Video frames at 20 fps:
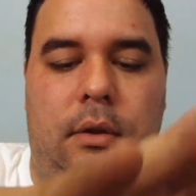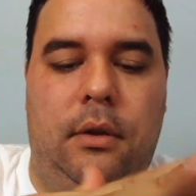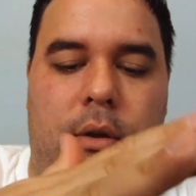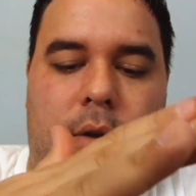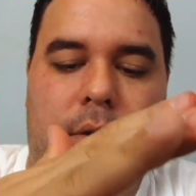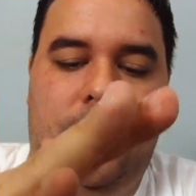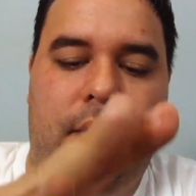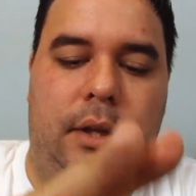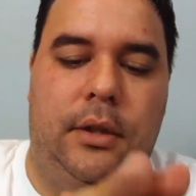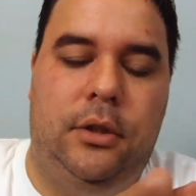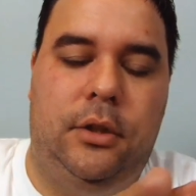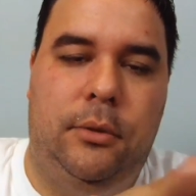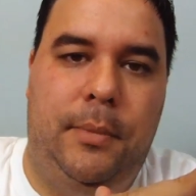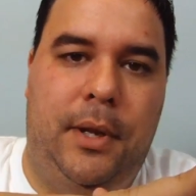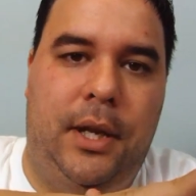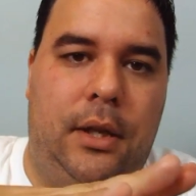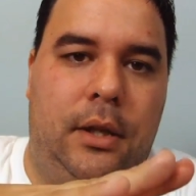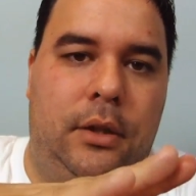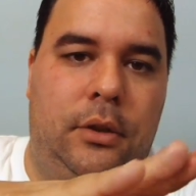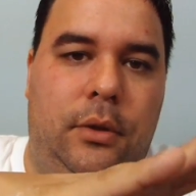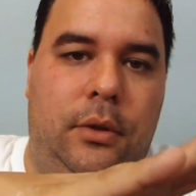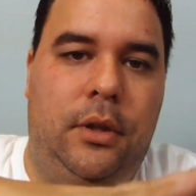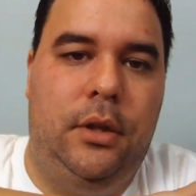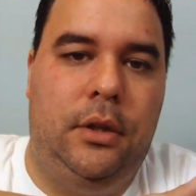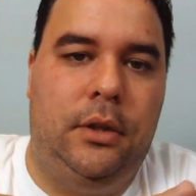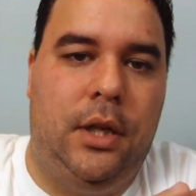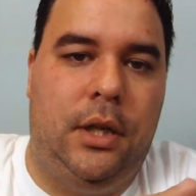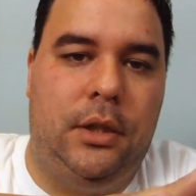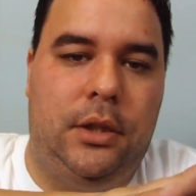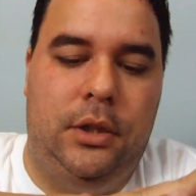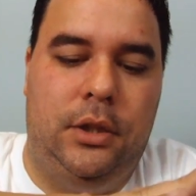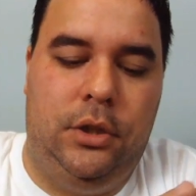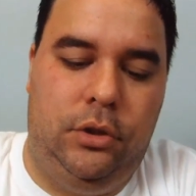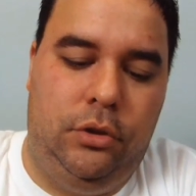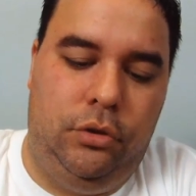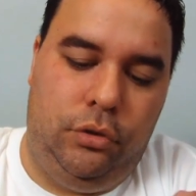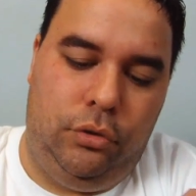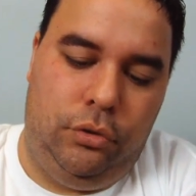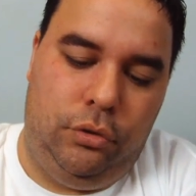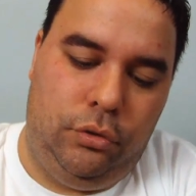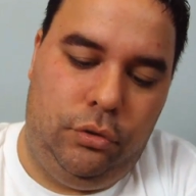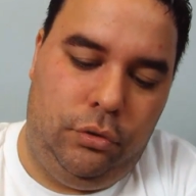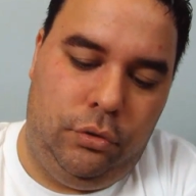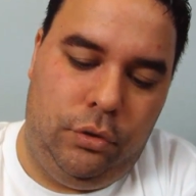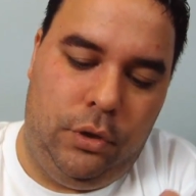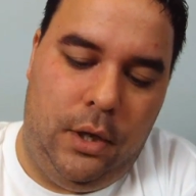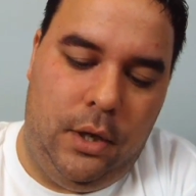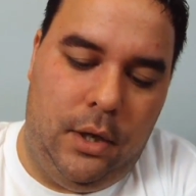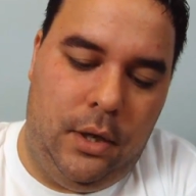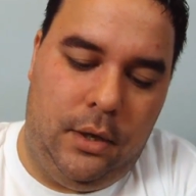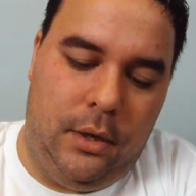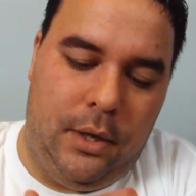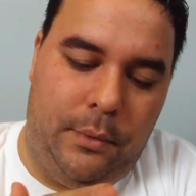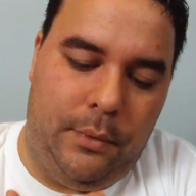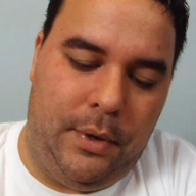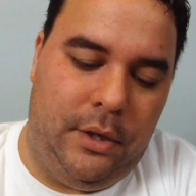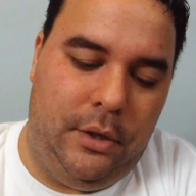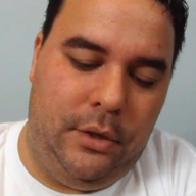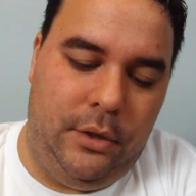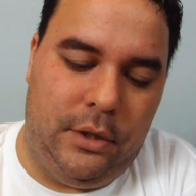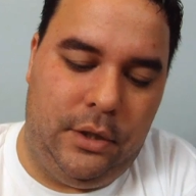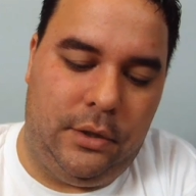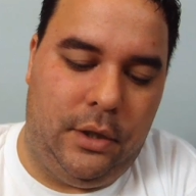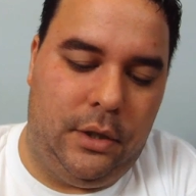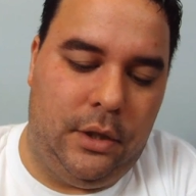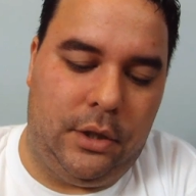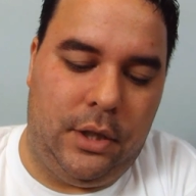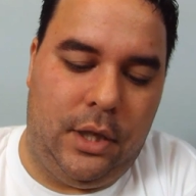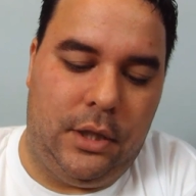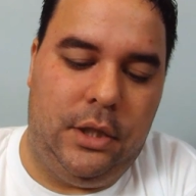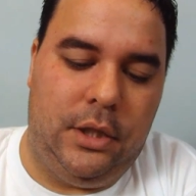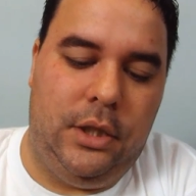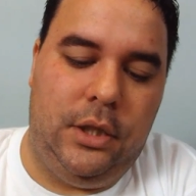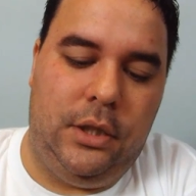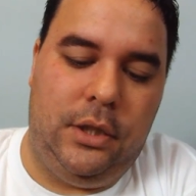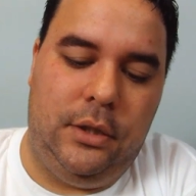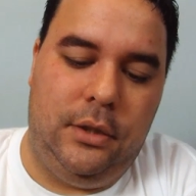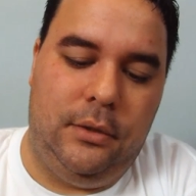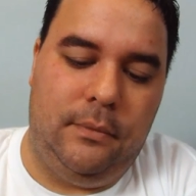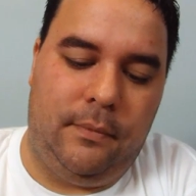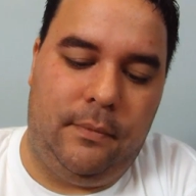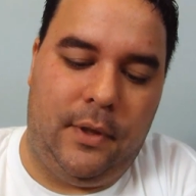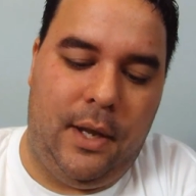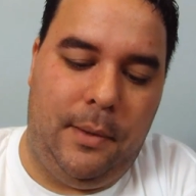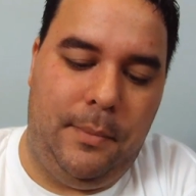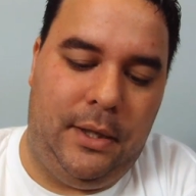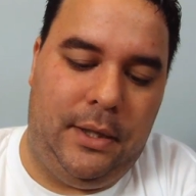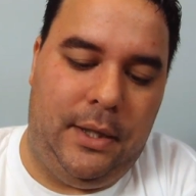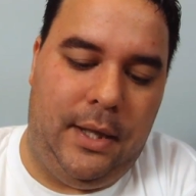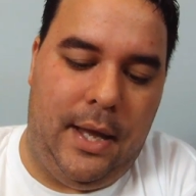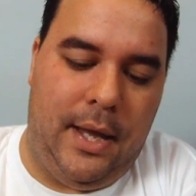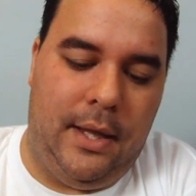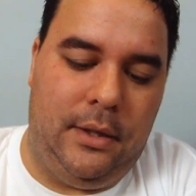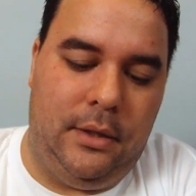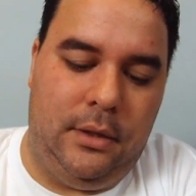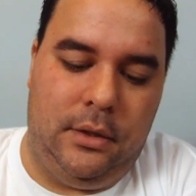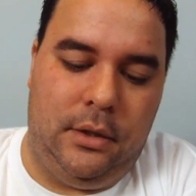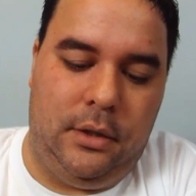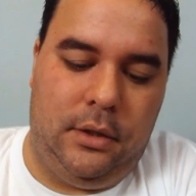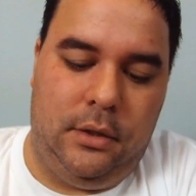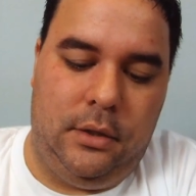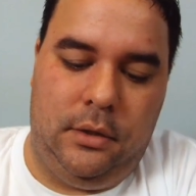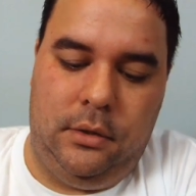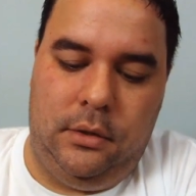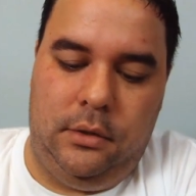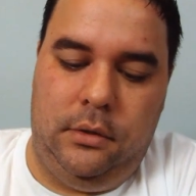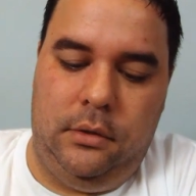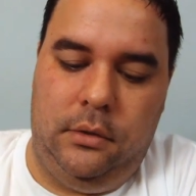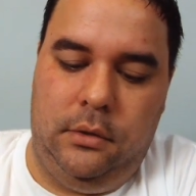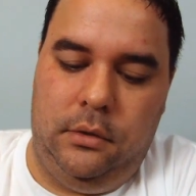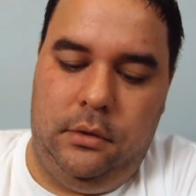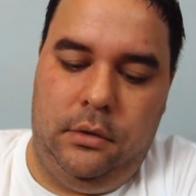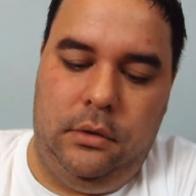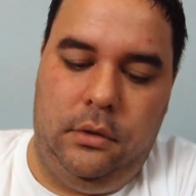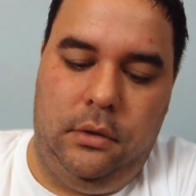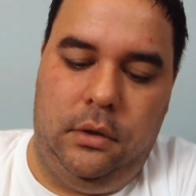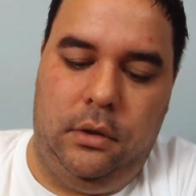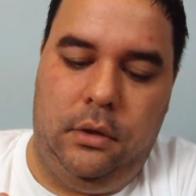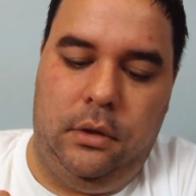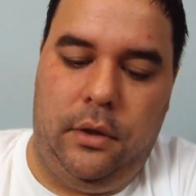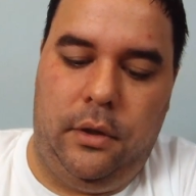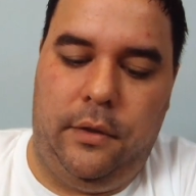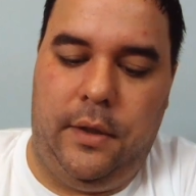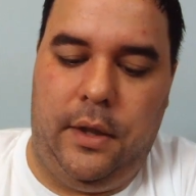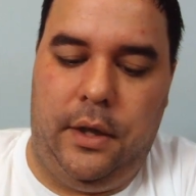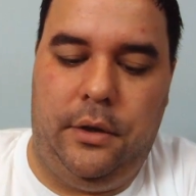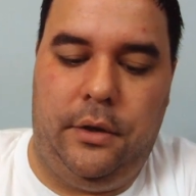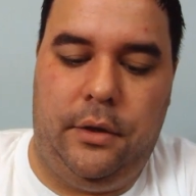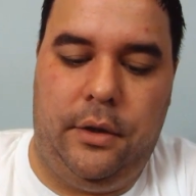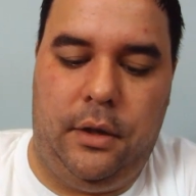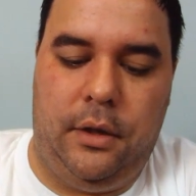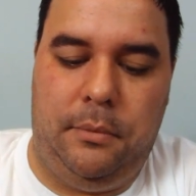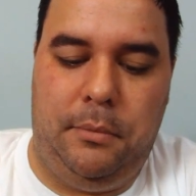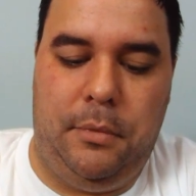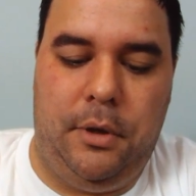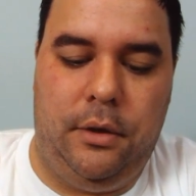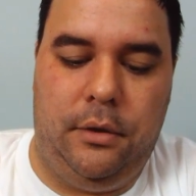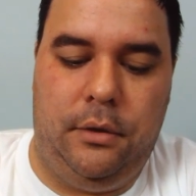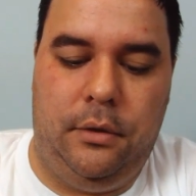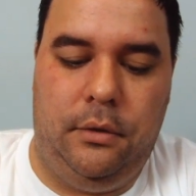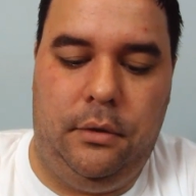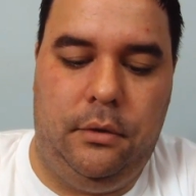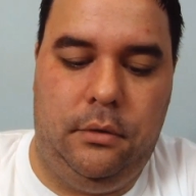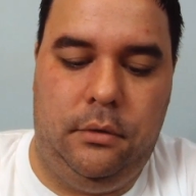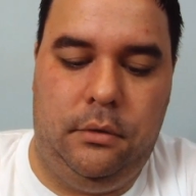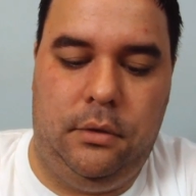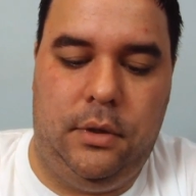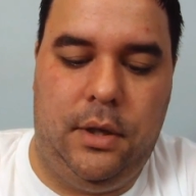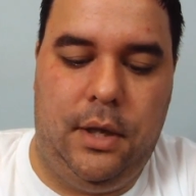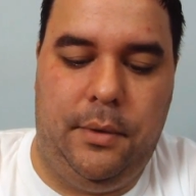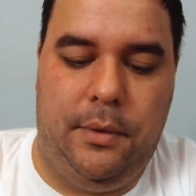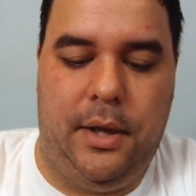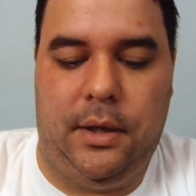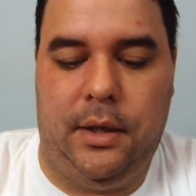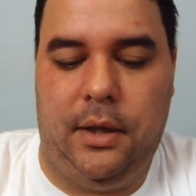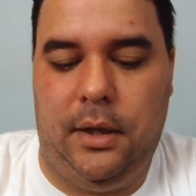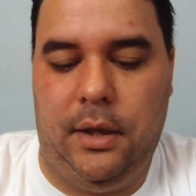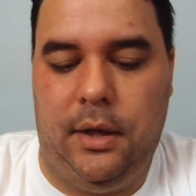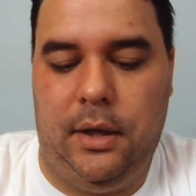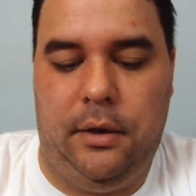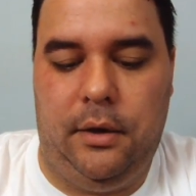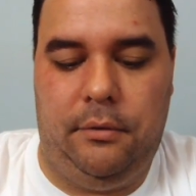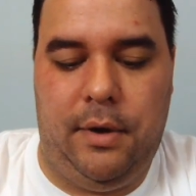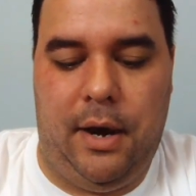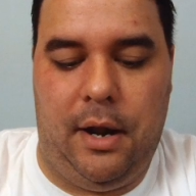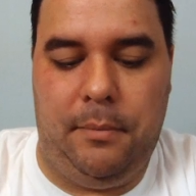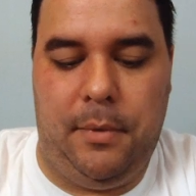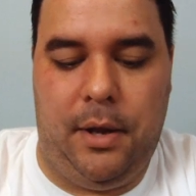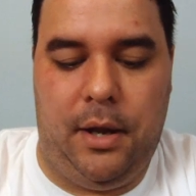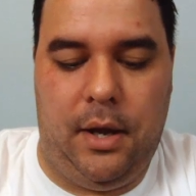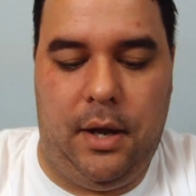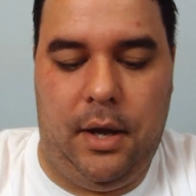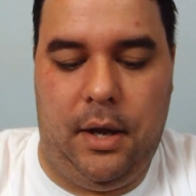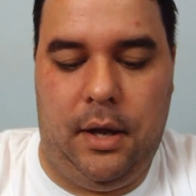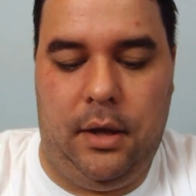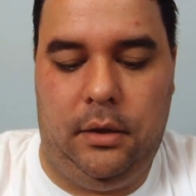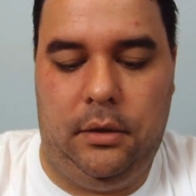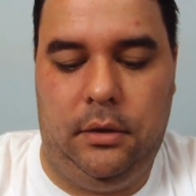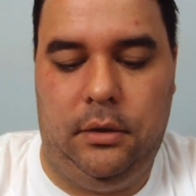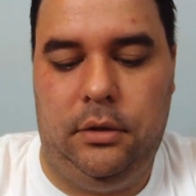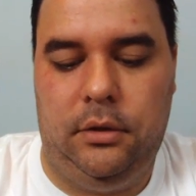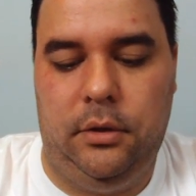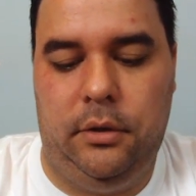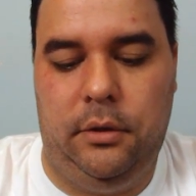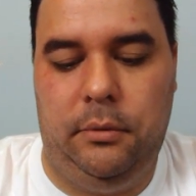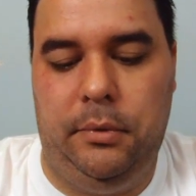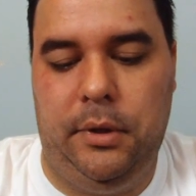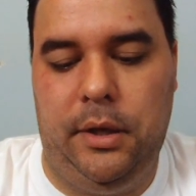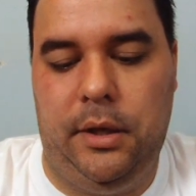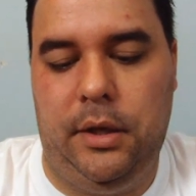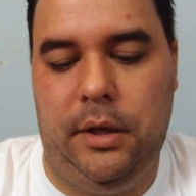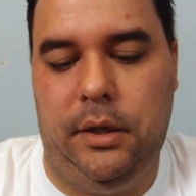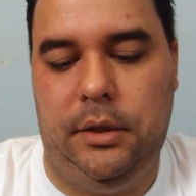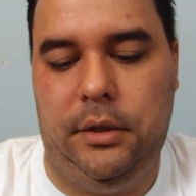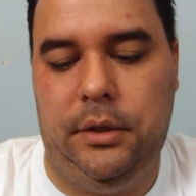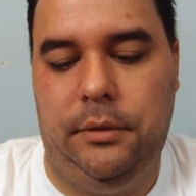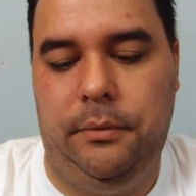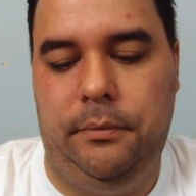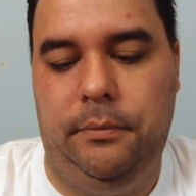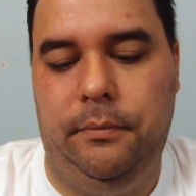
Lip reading: All right, so make it into a little sausage. Now what I do is on the sausages, I make the ends thinner than the middle. That way I can get it around my eye, so it'll blend nicer.